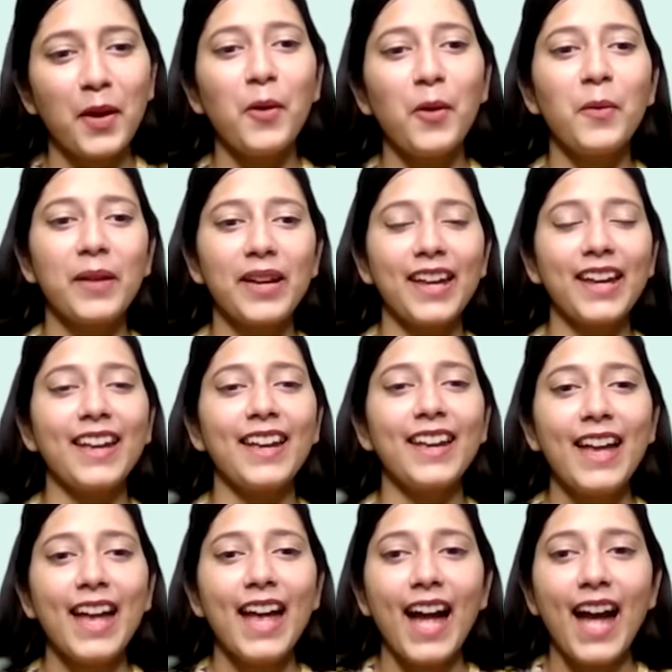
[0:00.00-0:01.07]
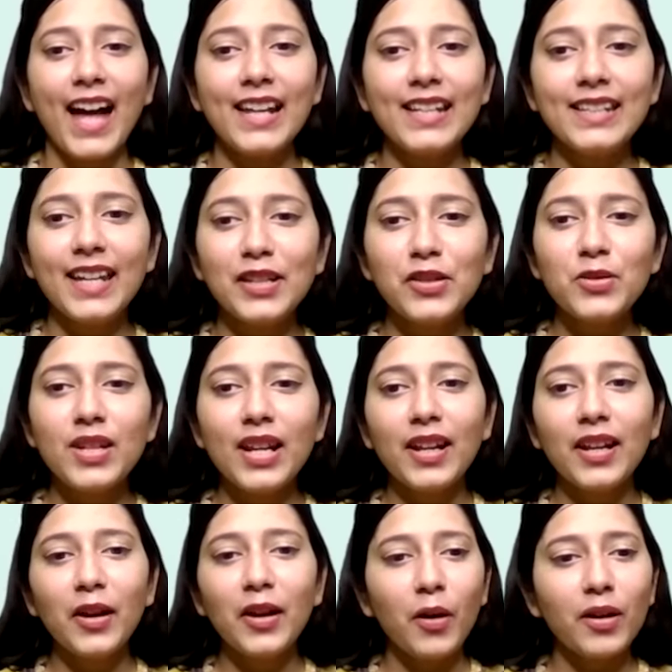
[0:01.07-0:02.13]
Okay. And can you tell
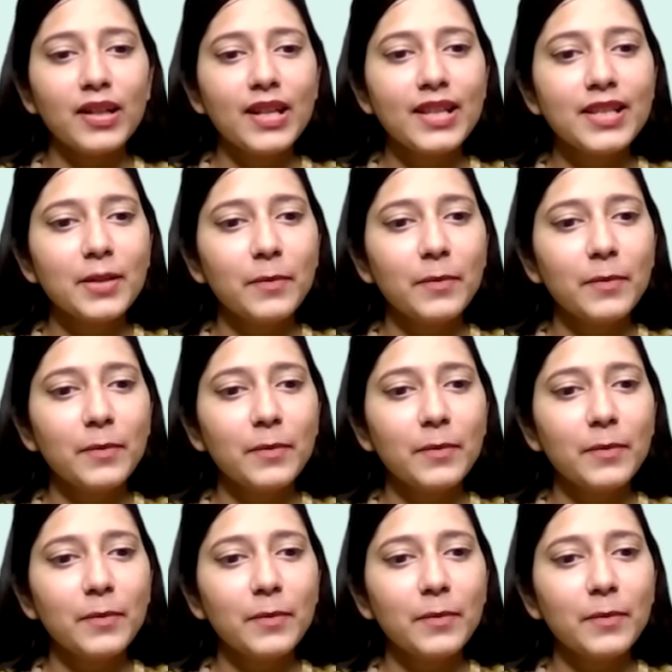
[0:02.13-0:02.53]
our audience